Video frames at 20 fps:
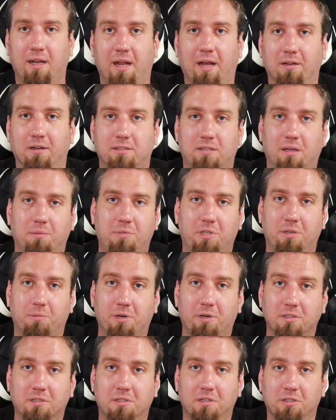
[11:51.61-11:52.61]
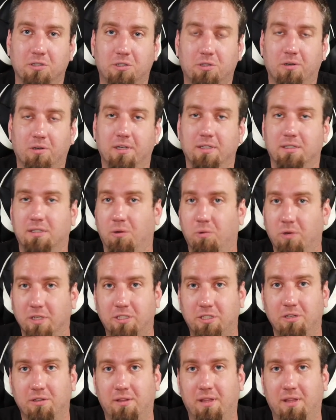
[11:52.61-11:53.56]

Now it's up to personal choice on what you